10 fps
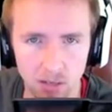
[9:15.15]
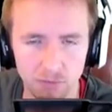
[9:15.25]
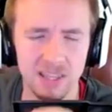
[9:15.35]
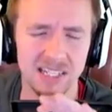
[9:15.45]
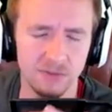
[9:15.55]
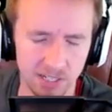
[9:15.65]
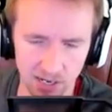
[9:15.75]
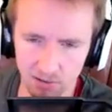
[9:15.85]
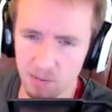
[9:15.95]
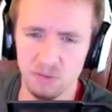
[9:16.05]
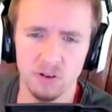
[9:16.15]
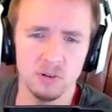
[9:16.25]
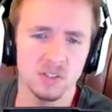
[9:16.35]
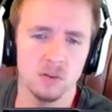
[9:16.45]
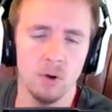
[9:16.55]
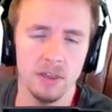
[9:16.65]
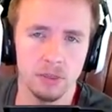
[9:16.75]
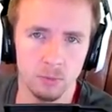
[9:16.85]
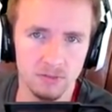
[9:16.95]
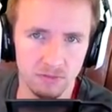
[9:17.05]
For this video, let me focus on why
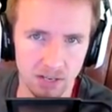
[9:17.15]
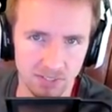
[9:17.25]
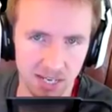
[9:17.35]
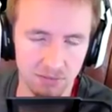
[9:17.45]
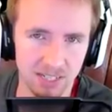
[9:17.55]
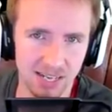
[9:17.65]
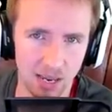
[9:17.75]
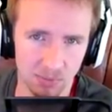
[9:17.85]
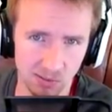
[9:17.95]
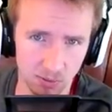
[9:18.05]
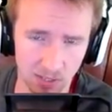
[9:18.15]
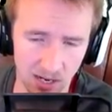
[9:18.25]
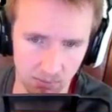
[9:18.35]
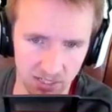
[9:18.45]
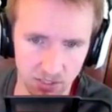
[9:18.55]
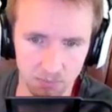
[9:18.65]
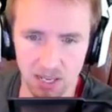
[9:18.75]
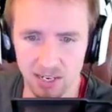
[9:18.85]
357 is absolute garbage.